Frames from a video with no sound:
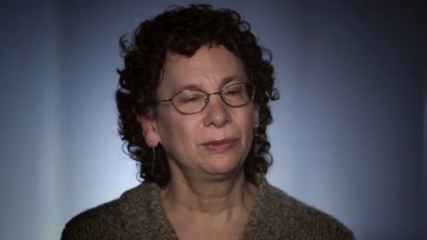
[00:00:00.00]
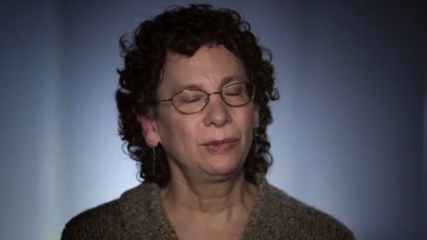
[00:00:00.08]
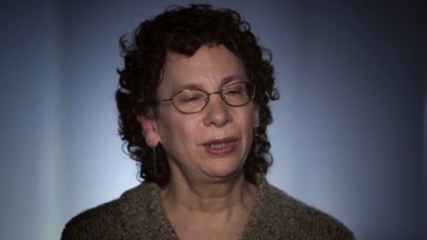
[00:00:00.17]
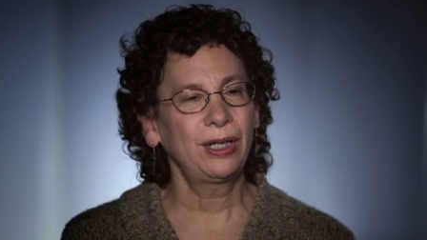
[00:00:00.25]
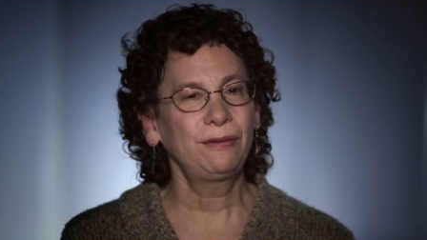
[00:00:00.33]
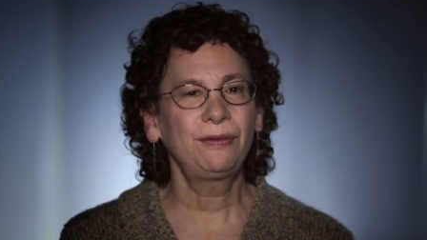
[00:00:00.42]

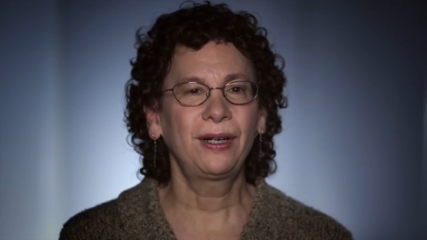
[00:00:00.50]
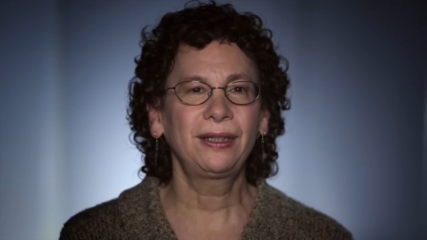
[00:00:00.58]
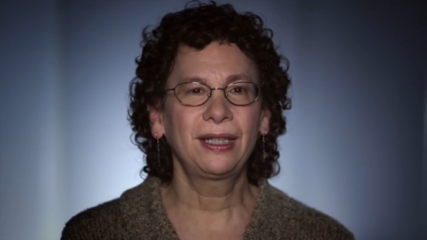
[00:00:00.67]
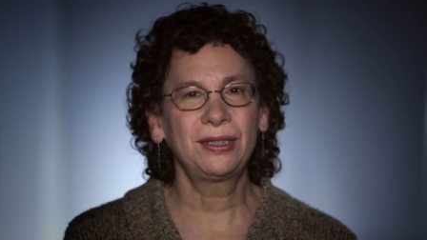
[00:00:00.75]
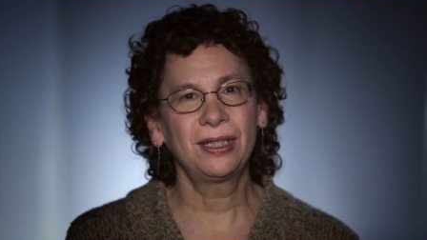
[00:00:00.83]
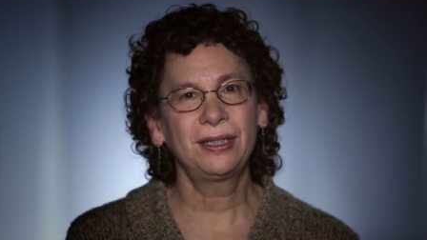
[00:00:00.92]
When I
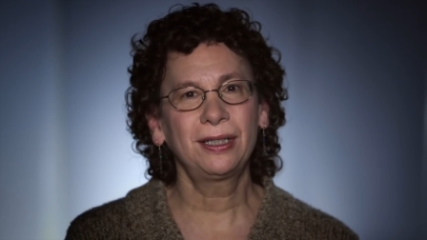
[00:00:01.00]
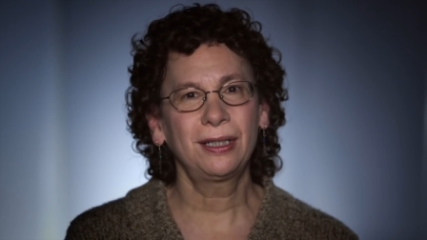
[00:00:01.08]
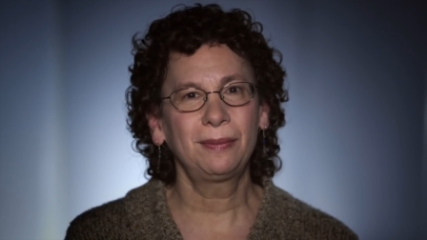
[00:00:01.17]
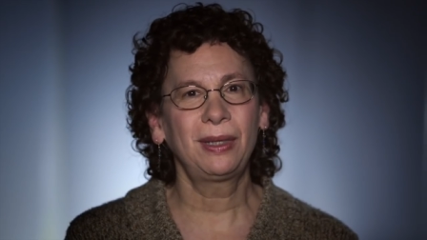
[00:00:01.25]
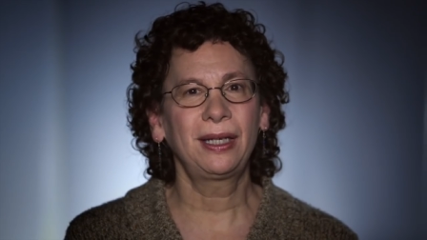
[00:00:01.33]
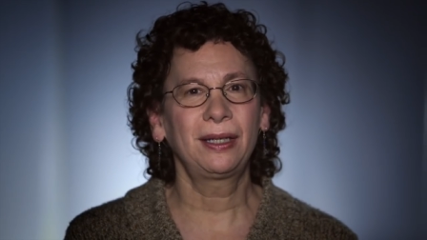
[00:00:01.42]
finally did
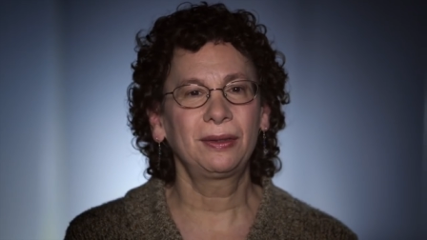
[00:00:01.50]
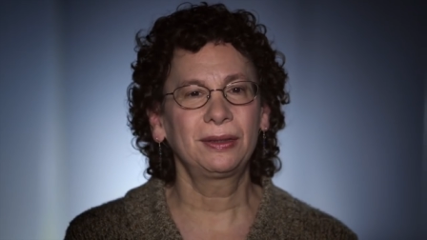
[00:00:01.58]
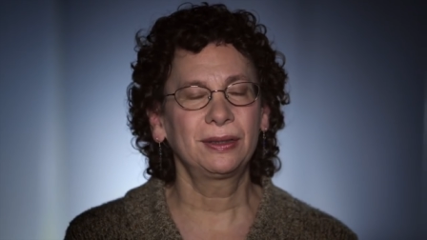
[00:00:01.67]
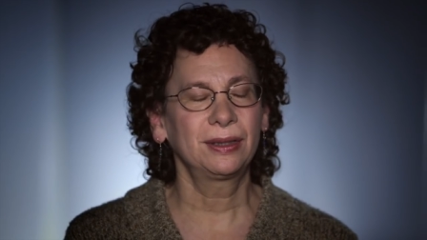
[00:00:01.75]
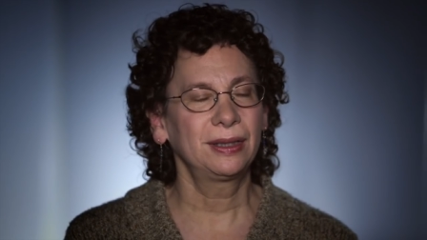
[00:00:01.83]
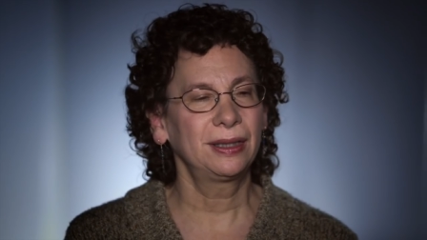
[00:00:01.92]
come out
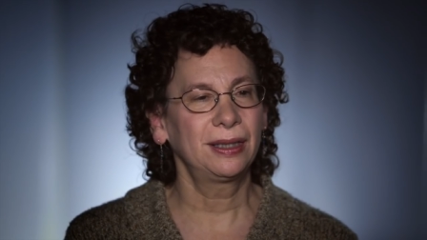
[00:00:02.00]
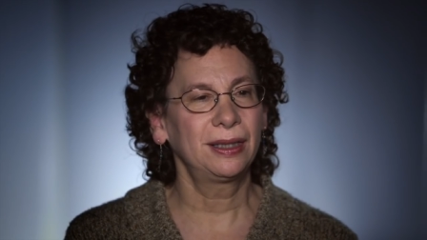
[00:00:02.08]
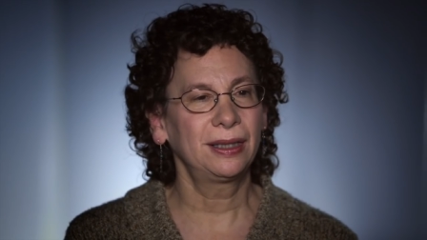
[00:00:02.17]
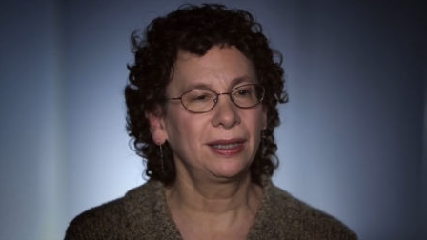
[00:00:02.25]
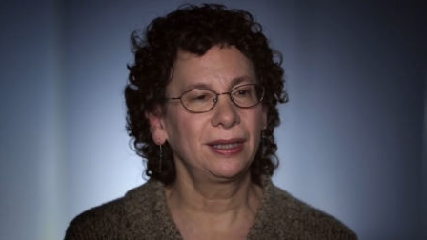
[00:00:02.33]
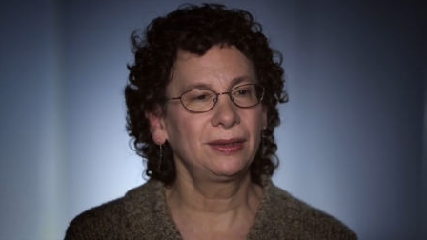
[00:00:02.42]

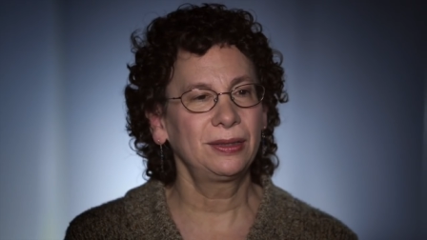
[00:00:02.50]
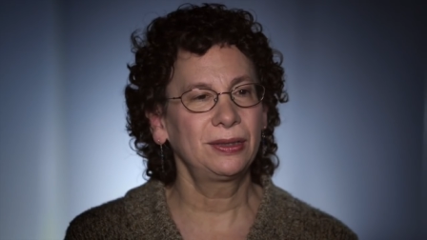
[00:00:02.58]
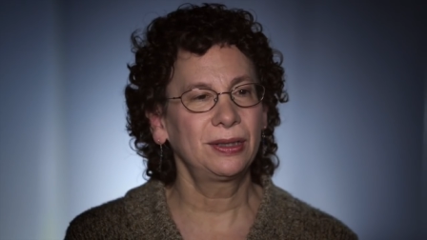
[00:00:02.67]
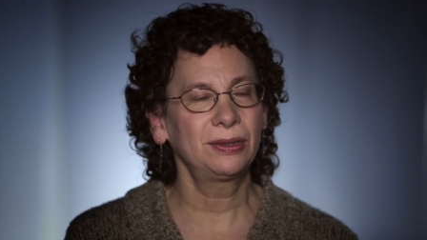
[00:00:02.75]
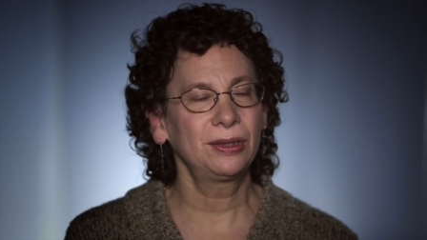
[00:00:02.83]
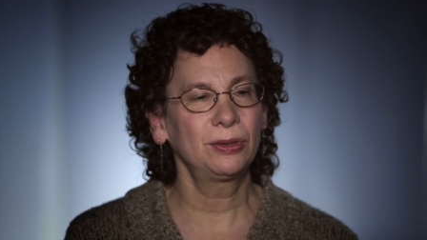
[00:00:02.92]
and
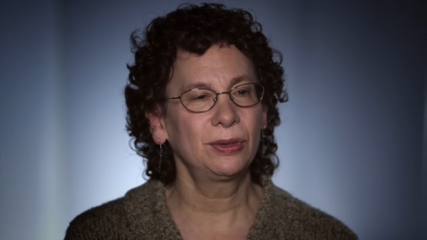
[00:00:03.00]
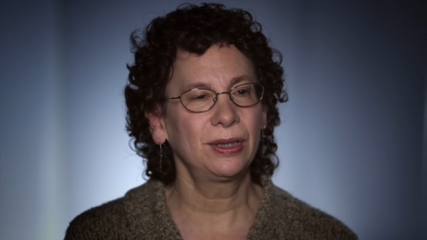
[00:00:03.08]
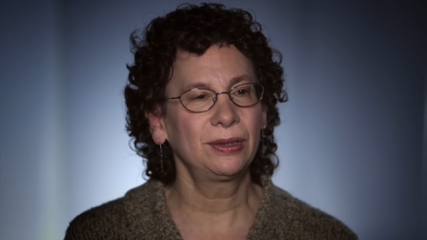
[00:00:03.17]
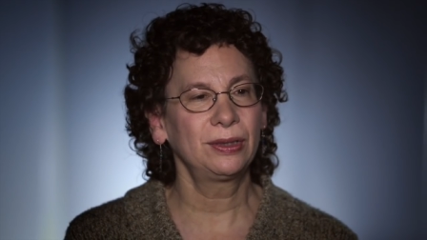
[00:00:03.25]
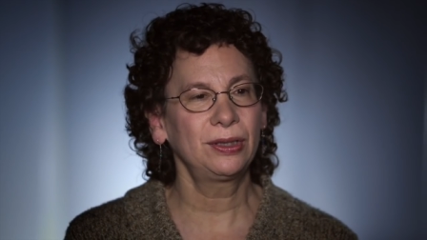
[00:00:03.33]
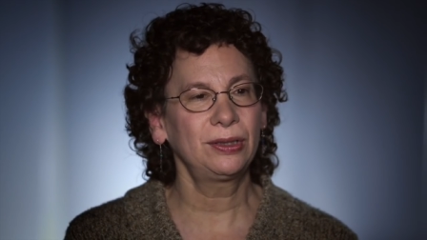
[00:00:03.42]
start to
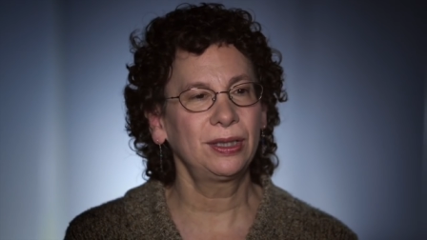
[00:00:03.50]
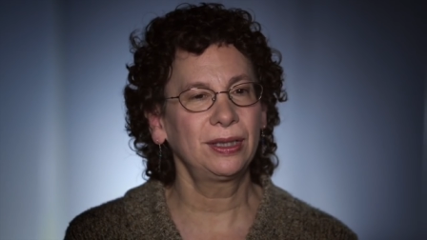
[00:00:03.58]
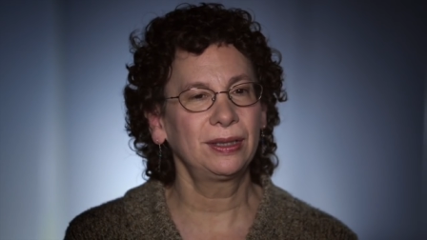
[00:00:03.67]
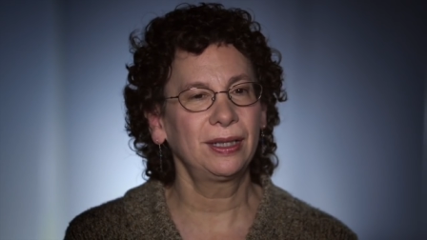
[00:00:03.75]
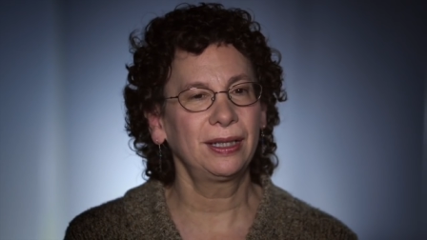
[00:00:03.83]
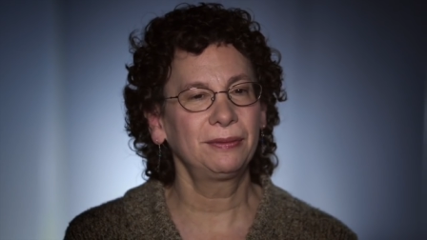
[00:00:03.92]

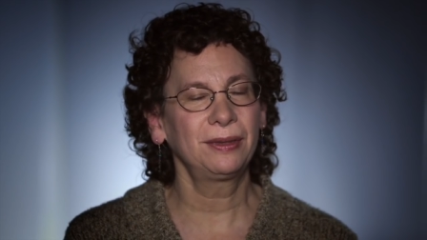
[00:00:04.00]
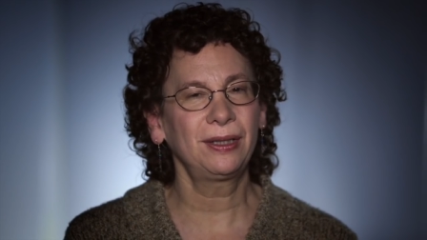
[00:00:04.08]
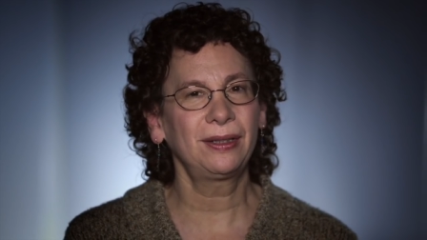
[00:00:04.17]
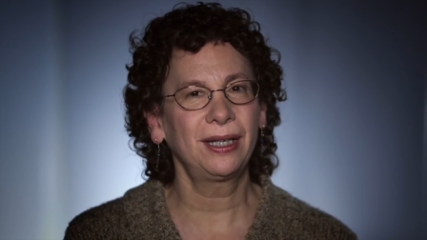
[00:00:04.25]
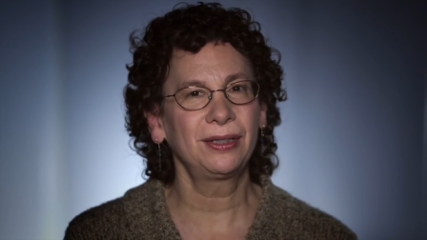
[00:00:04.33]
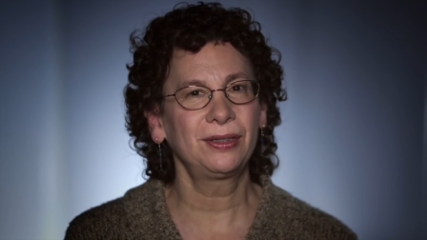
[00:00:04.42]
transition, I
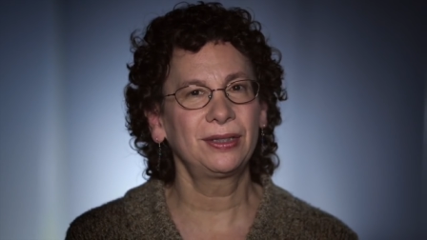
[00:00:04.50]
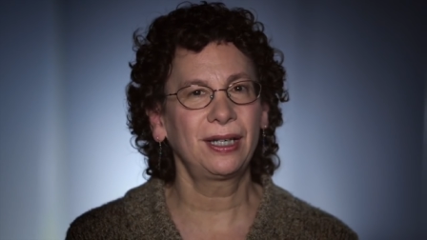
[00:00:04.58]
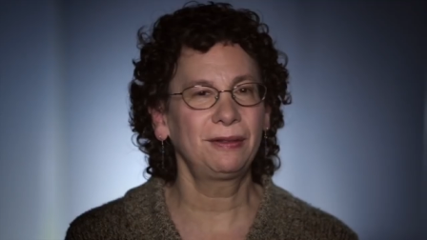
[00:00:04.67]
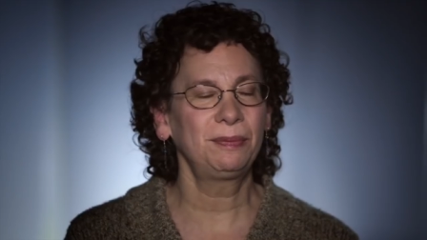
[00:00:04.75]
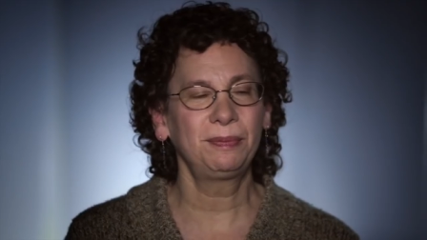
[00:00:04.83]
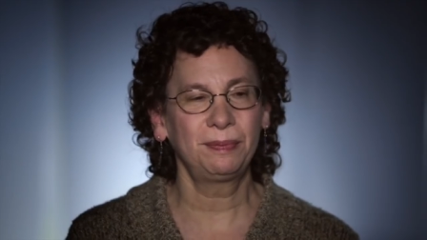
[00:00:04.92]
realized
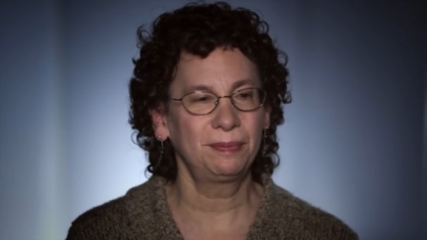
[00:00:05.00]
I'd